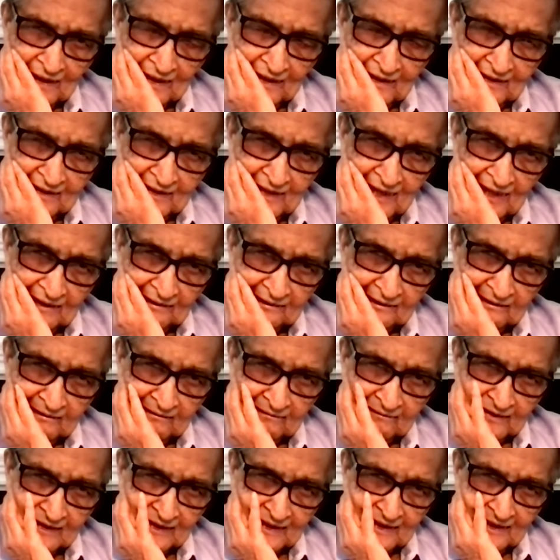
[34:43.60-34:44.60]
that's
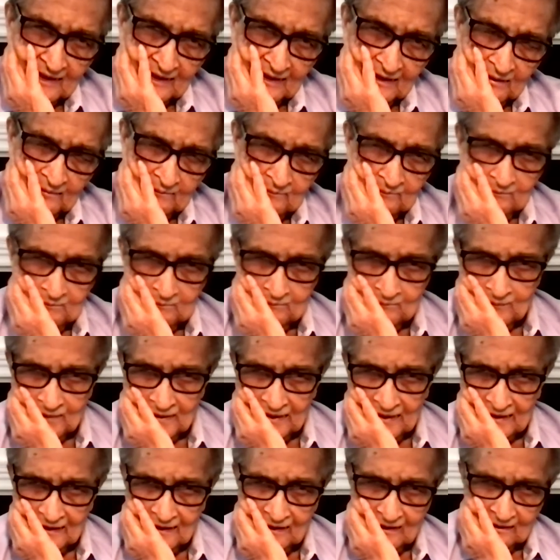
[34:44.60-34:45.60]

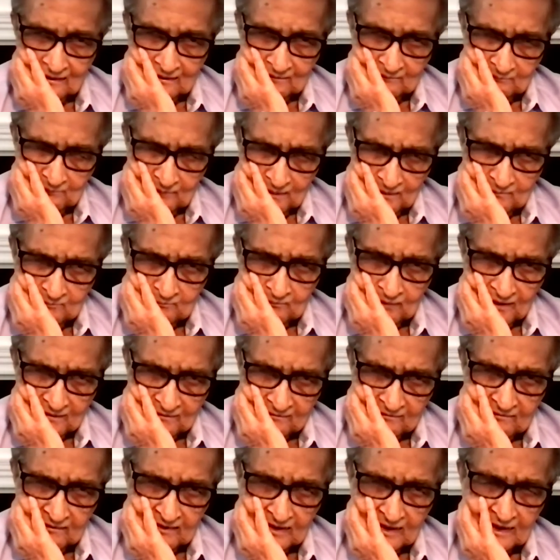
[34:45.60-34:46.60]
it's been
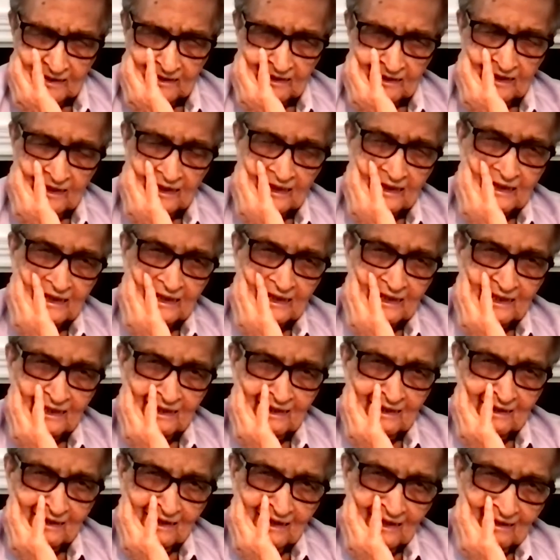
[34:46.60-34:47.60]
present in
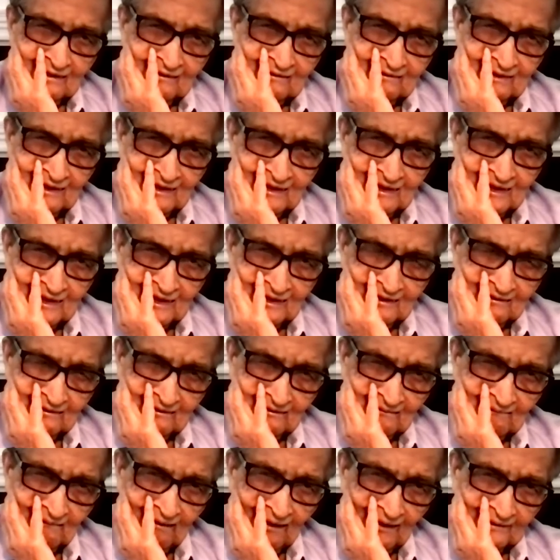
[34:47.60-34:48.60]
the
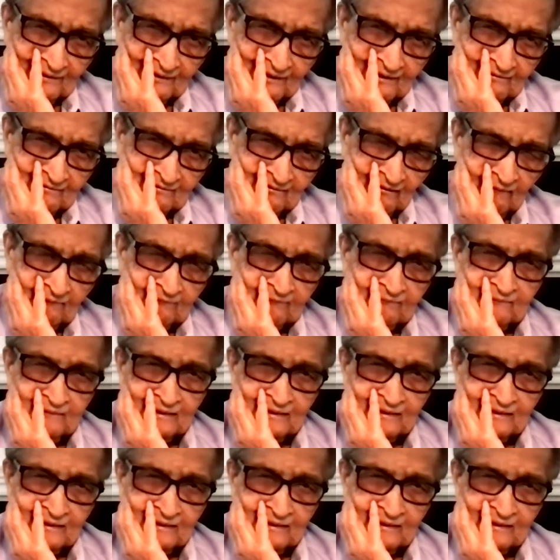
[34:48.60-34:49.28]
writings of